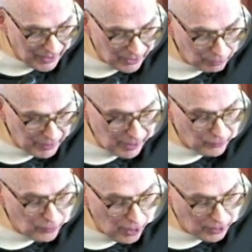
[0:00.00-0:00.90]
The real
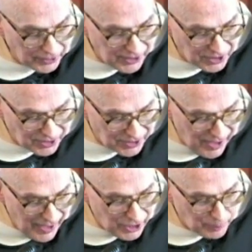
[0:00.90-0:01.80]
fault is
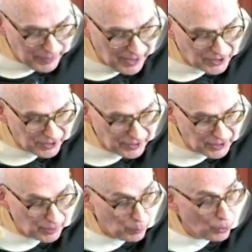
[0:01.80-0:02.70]
disguised because it is
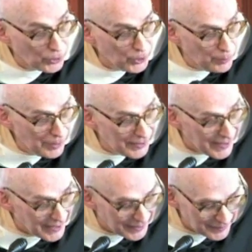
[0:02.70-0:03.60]
the more
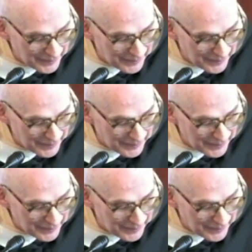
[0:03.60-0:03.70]
humiliating.